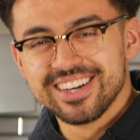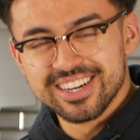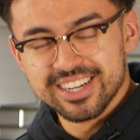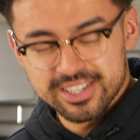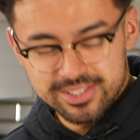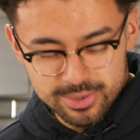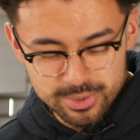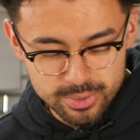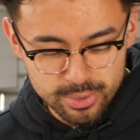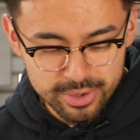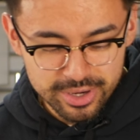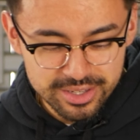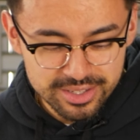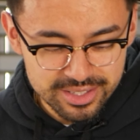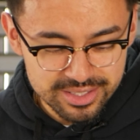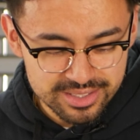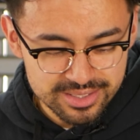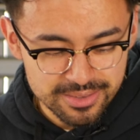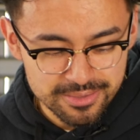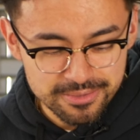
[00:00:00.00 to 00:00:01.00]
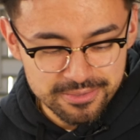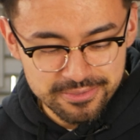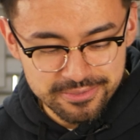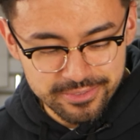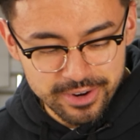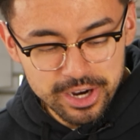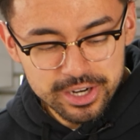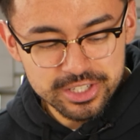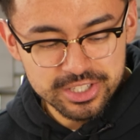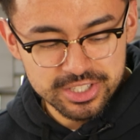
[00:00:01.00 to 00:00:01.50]
so Gordon does some
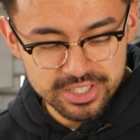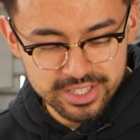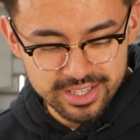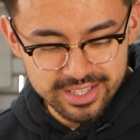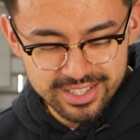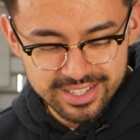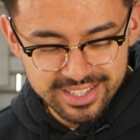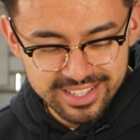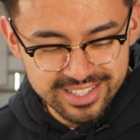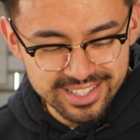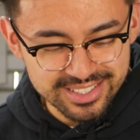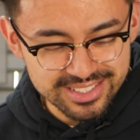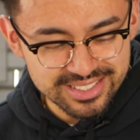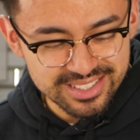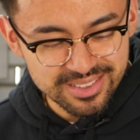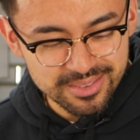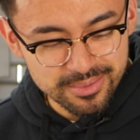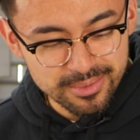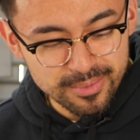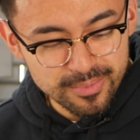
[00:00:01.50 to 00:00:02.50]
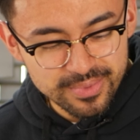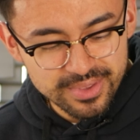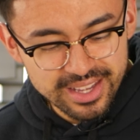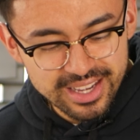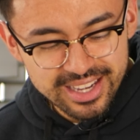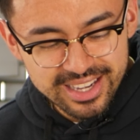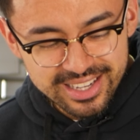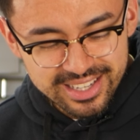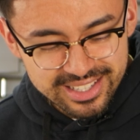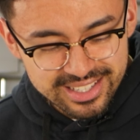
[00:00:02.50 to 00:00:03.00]
fuck shit. He
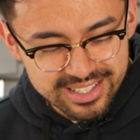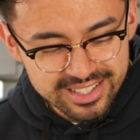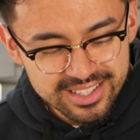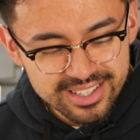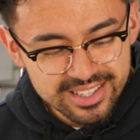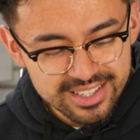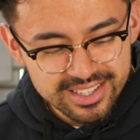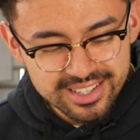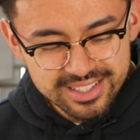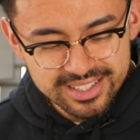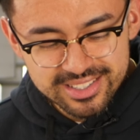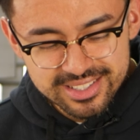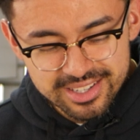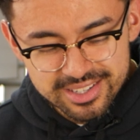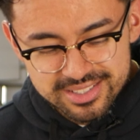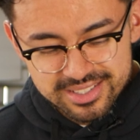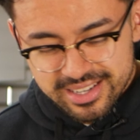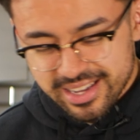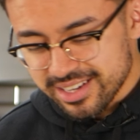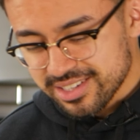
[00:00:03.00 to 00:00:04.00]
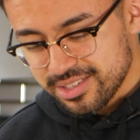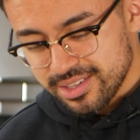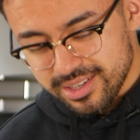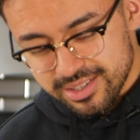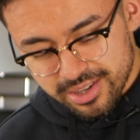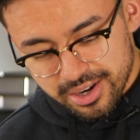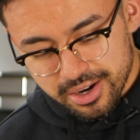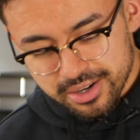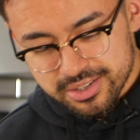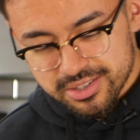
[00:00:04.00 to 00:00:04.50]
doesn't actually
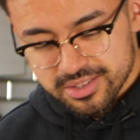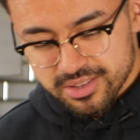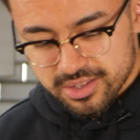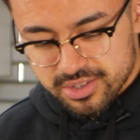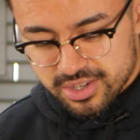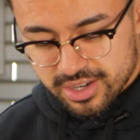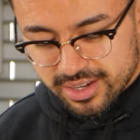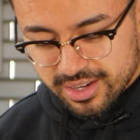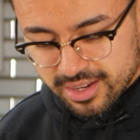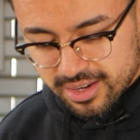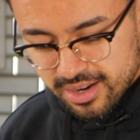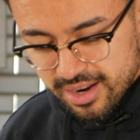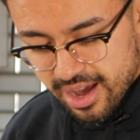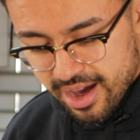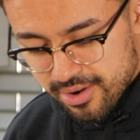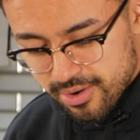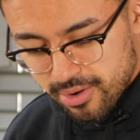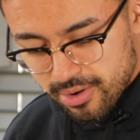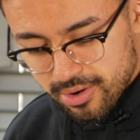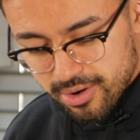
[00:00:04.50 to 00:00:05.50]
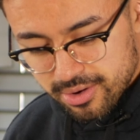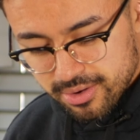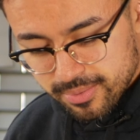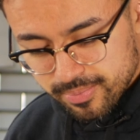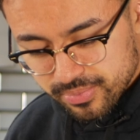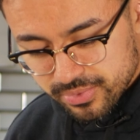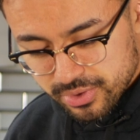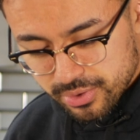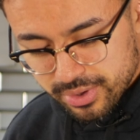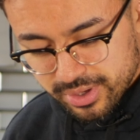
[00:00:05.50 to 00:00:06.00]
touch the chicken at all
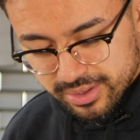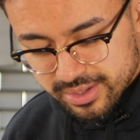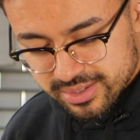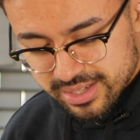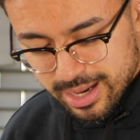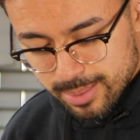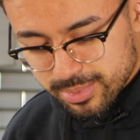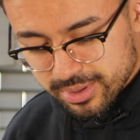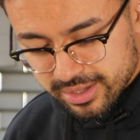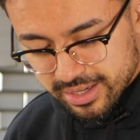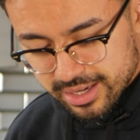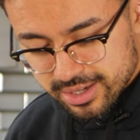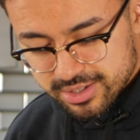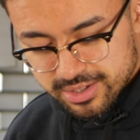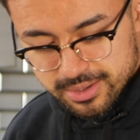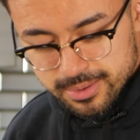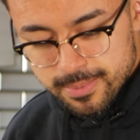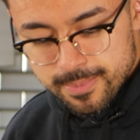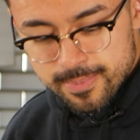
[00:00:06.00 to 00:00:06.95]
during this application.